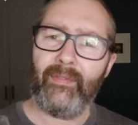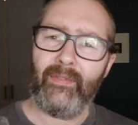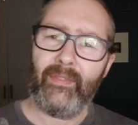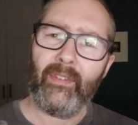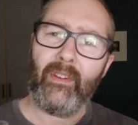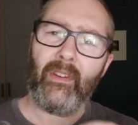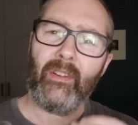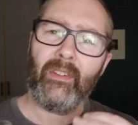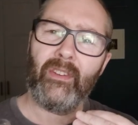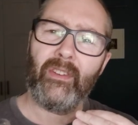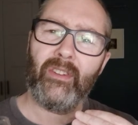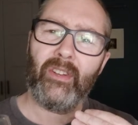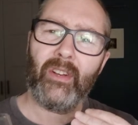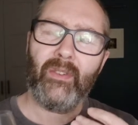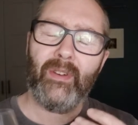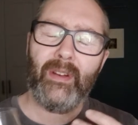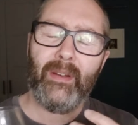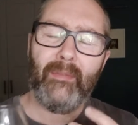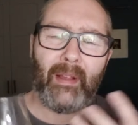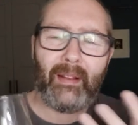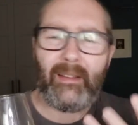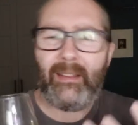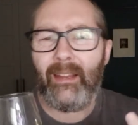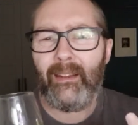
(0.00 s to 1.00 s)
If they've got sugar
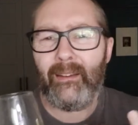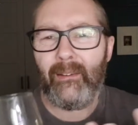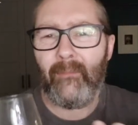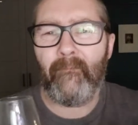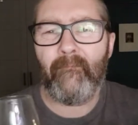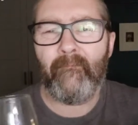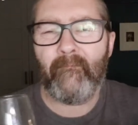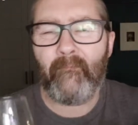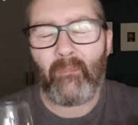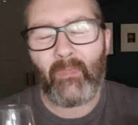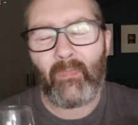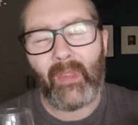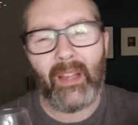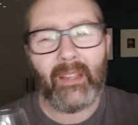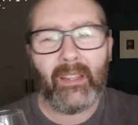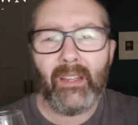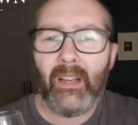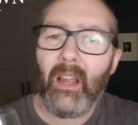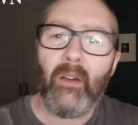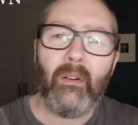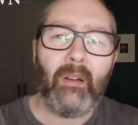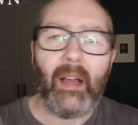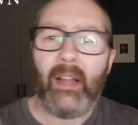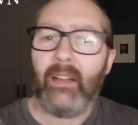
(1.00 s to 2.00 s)
in them,
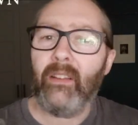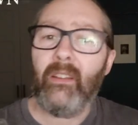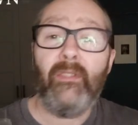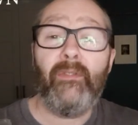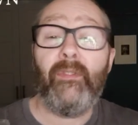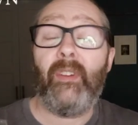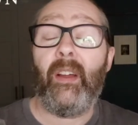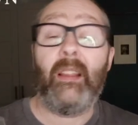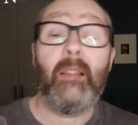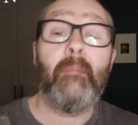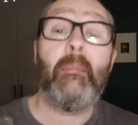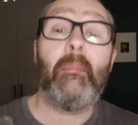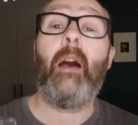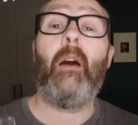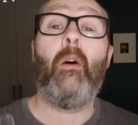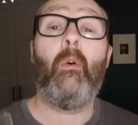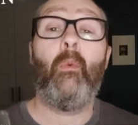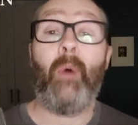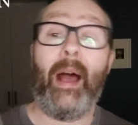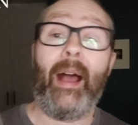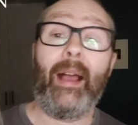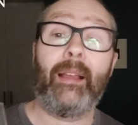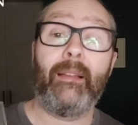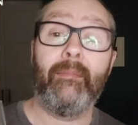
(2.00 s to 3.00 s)
I just find them out
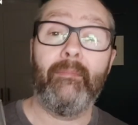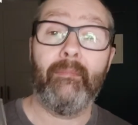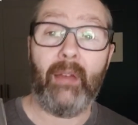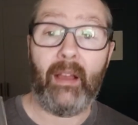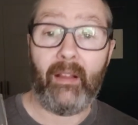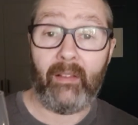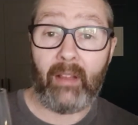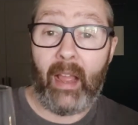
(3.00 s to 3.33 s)
of whack.